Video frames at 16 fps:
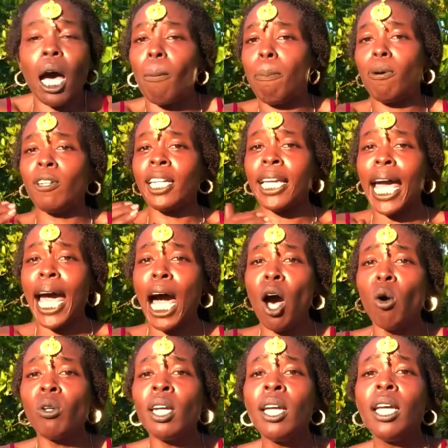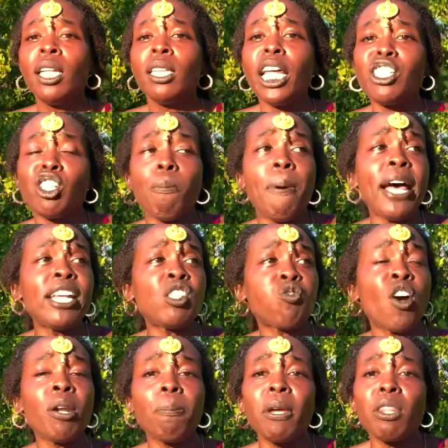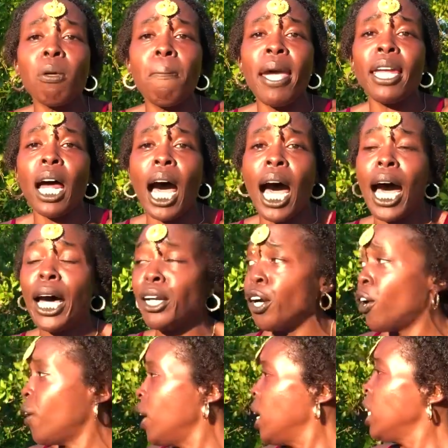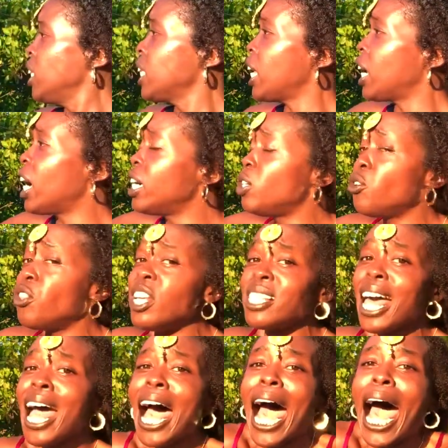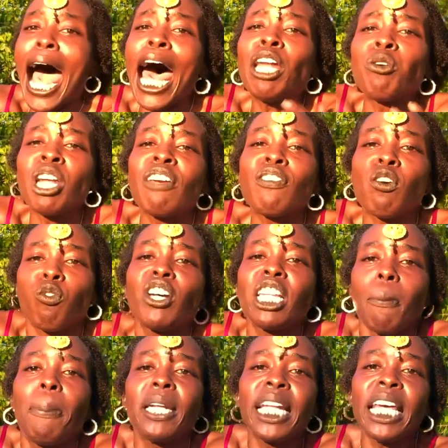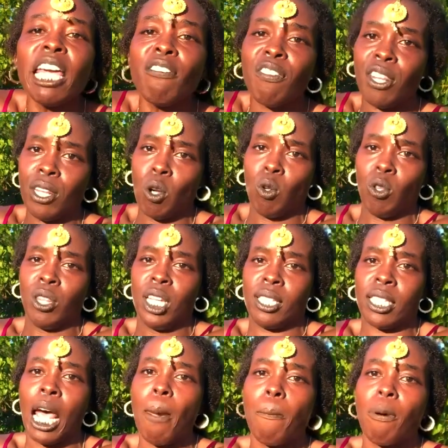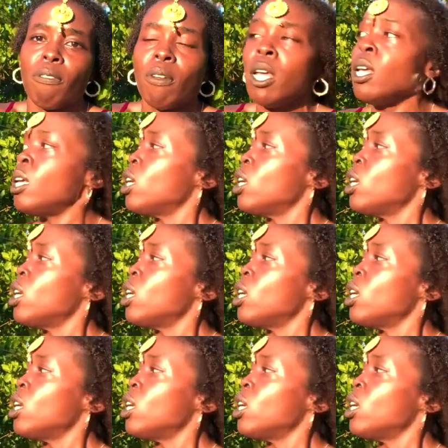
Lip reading: I'm pulling out. Let your best friend be the maid of honor. Let her do this. I don't even really believe in this type of,